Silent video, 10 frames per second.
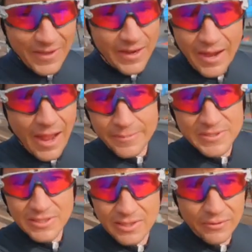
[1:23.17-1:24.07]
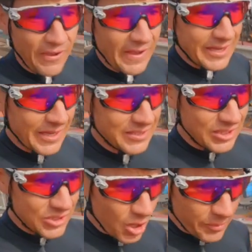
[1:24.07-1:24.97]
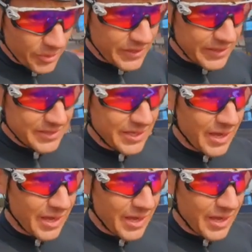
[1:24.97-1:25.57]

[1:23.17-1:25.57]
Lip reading: done an absolutely fantastic job with this.